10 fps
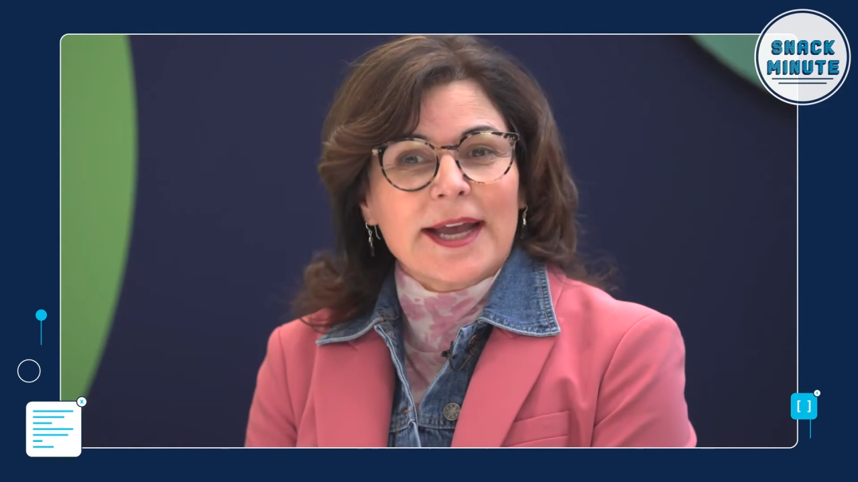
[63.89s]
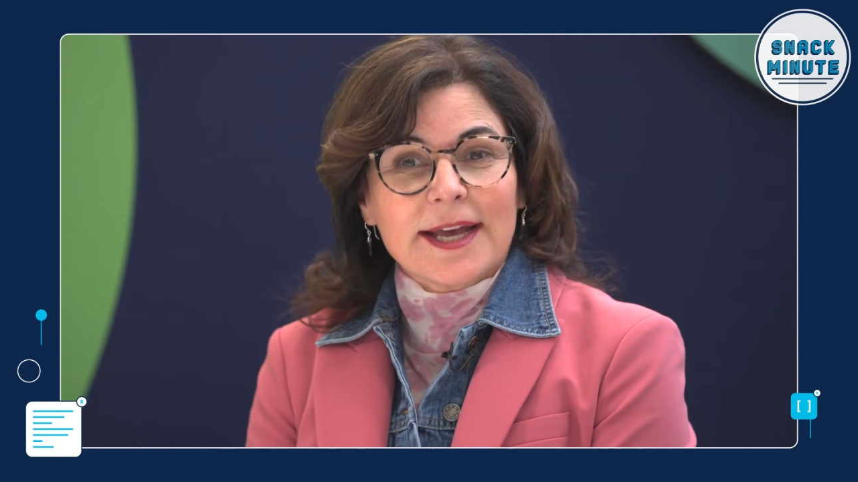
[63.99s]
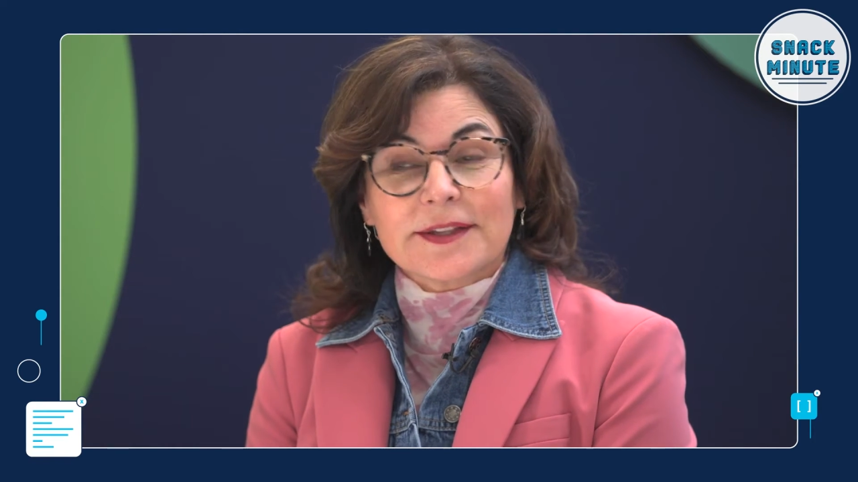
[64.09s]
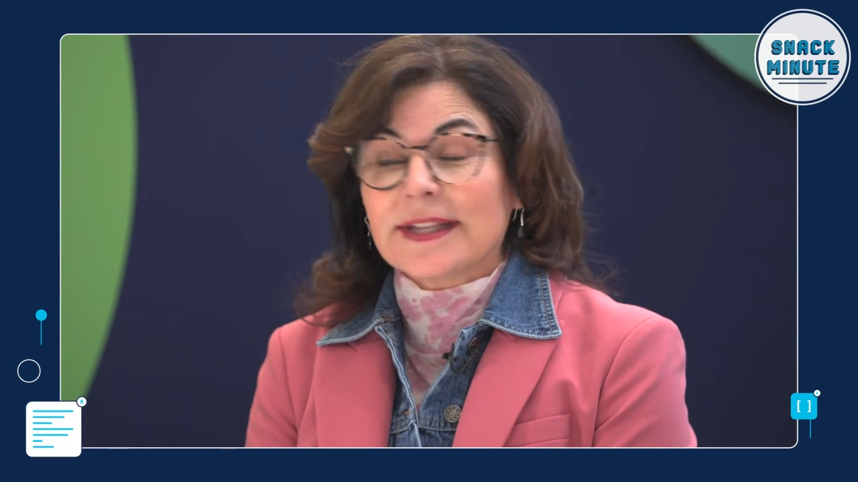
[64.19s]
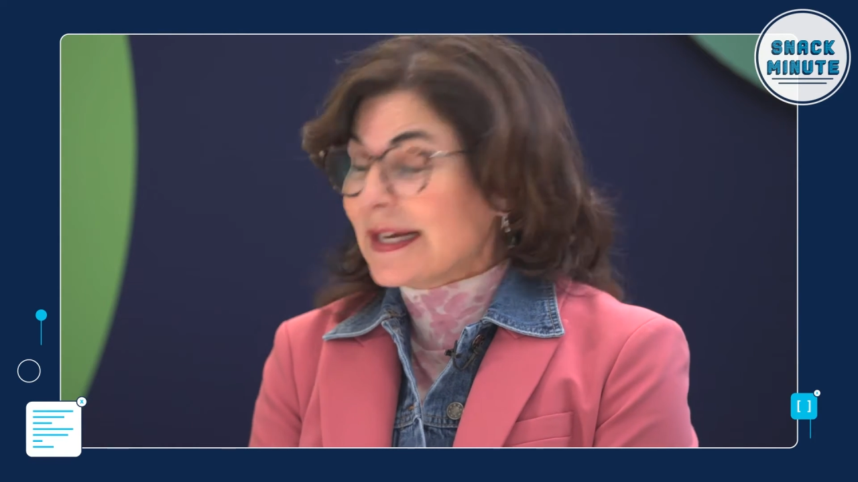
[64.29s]

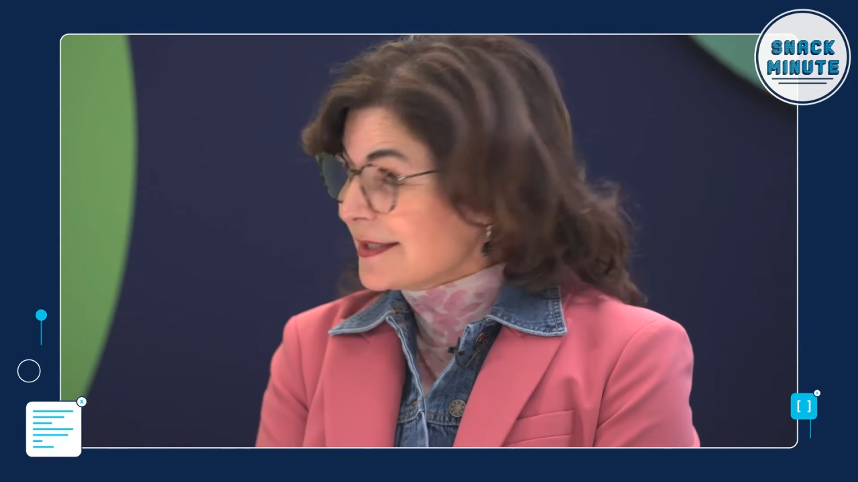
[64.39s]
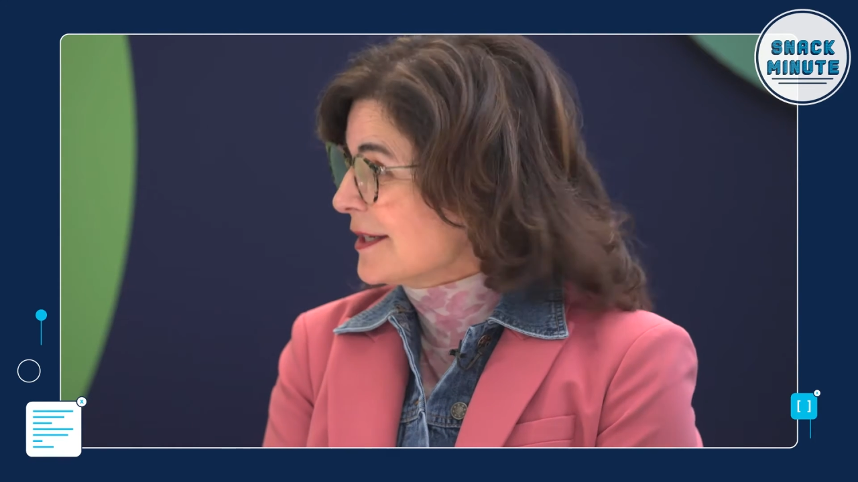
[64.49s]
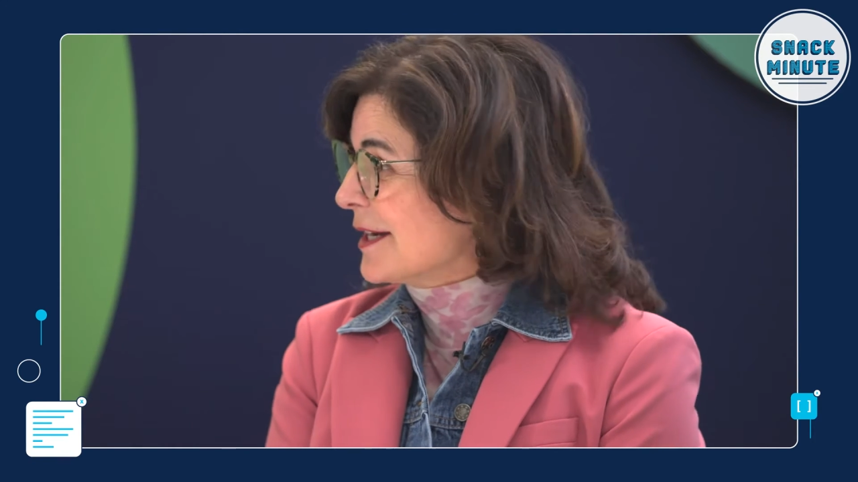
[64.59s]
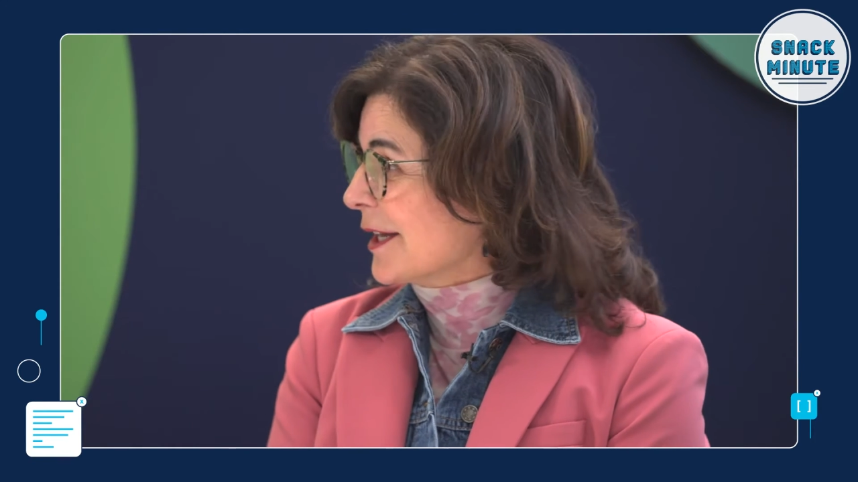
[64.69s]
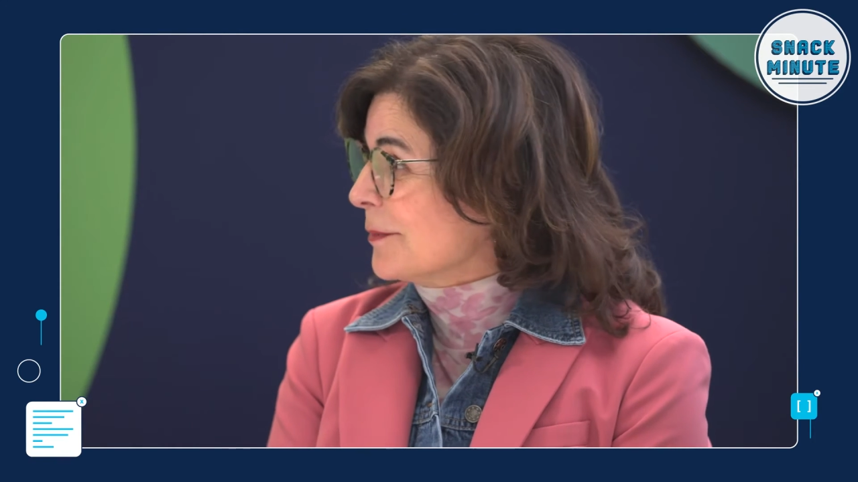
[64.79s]
And the
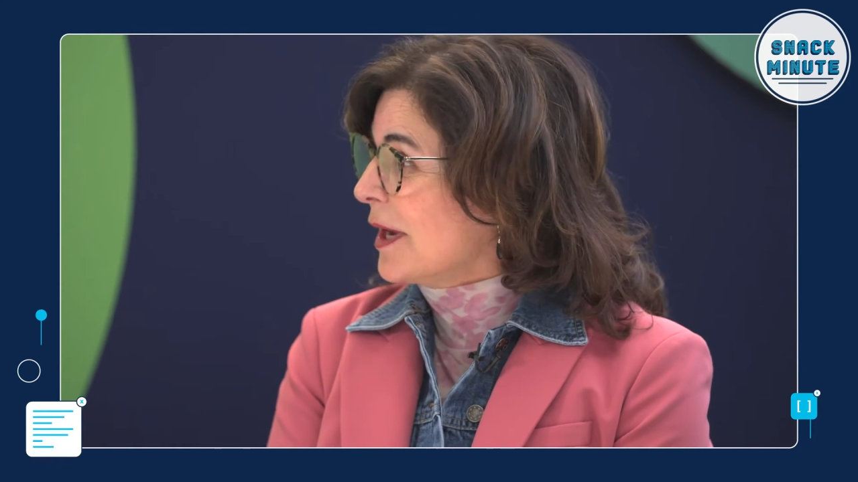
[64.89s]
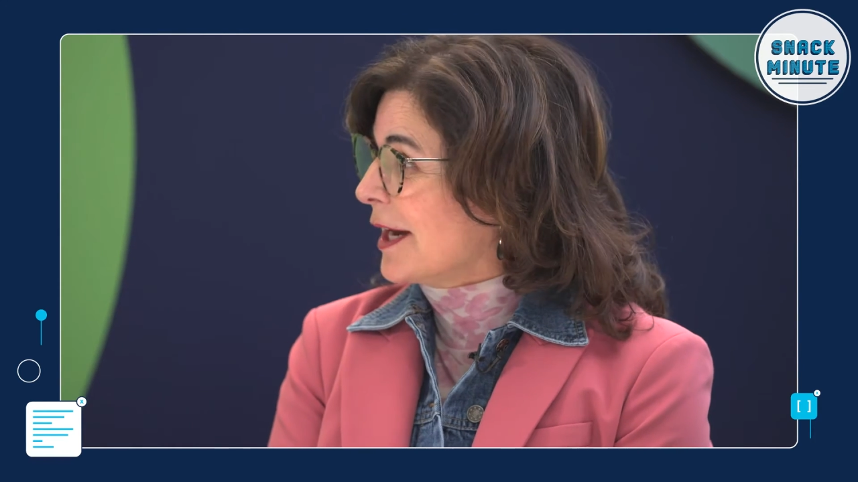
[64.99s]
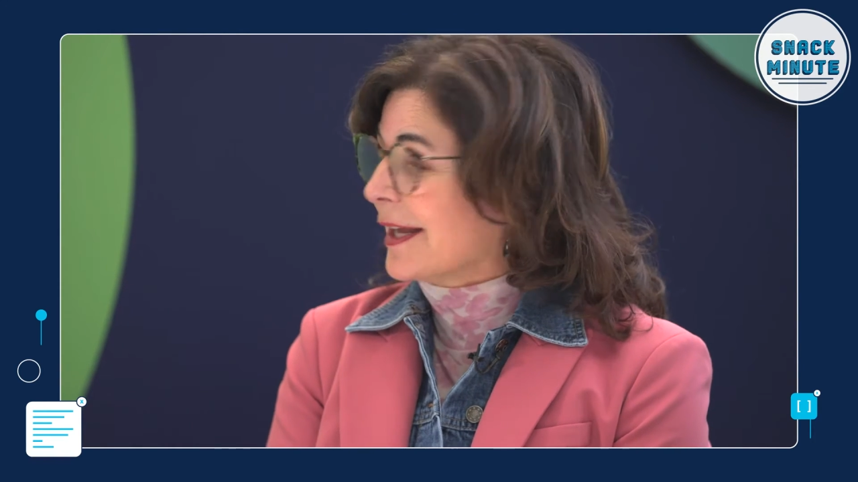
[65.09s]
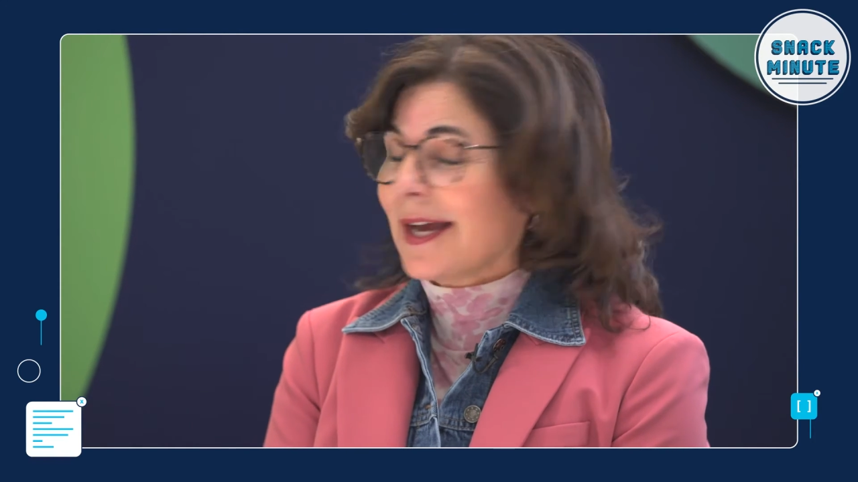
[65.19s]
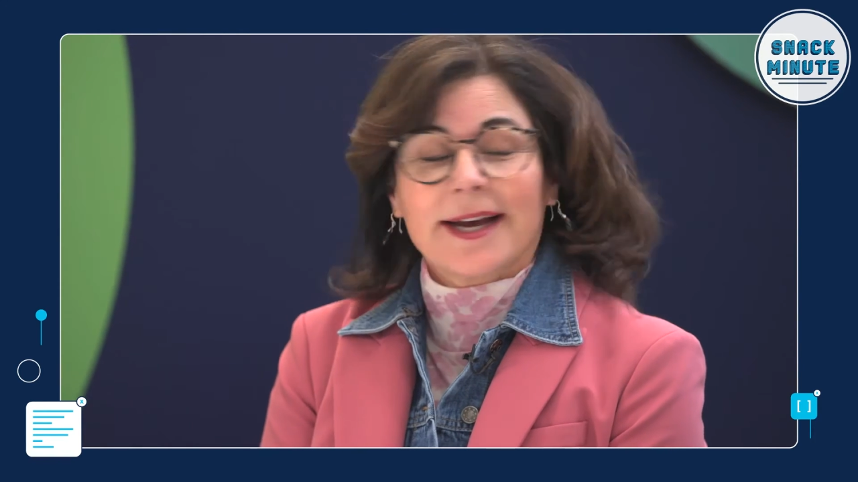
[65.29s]
last time
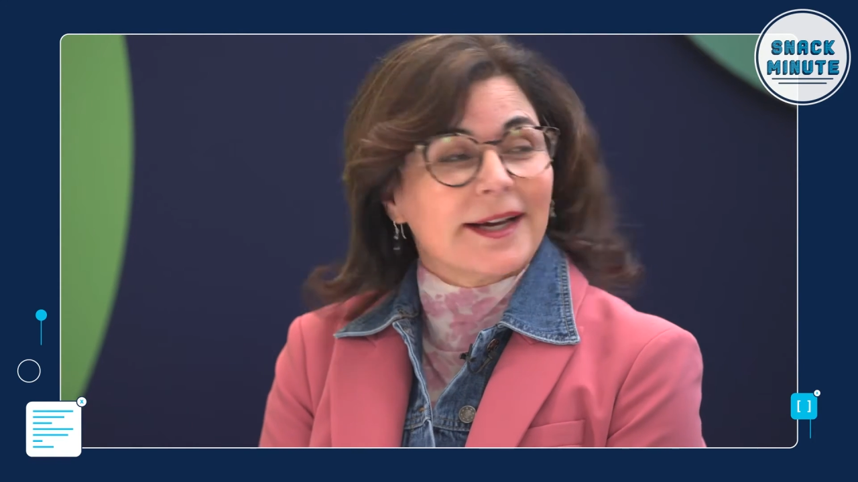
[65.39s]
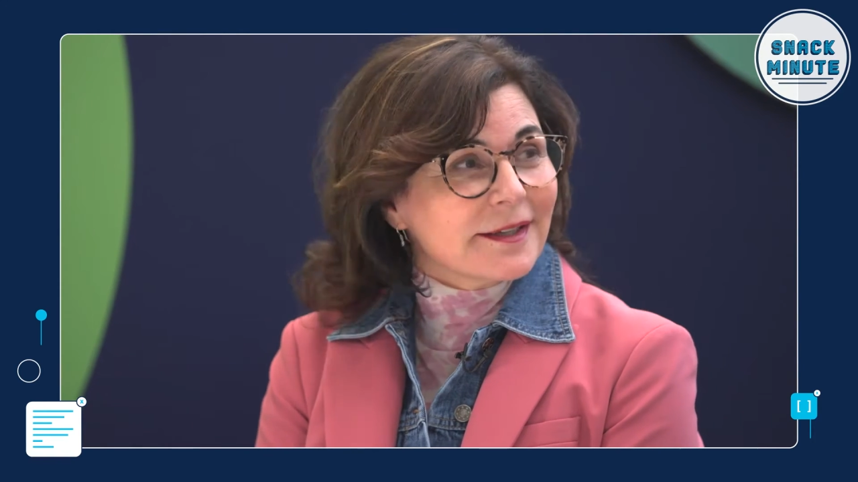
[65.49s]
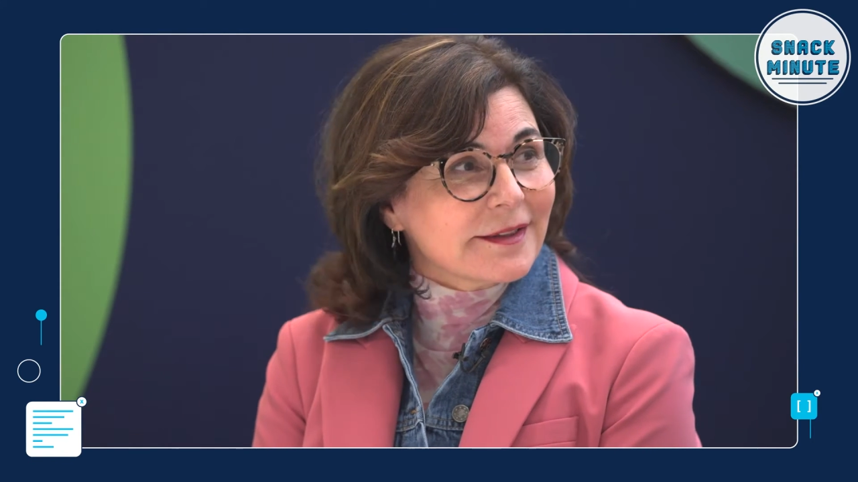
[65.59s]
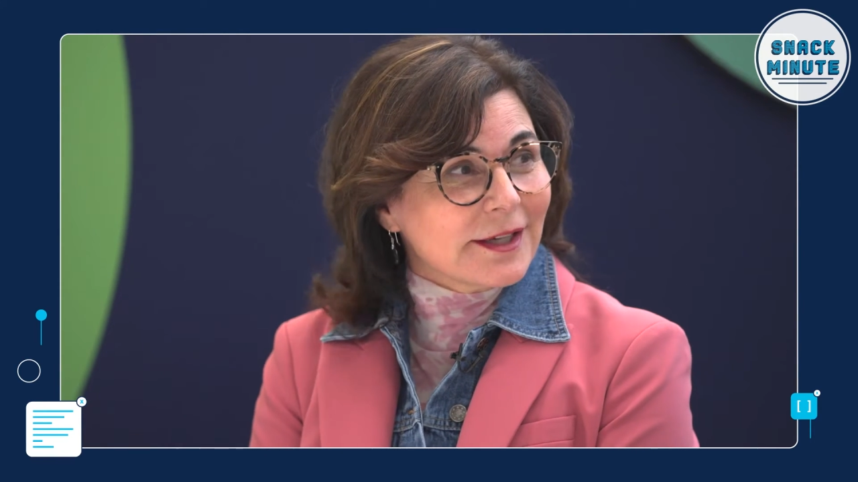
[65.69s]
I had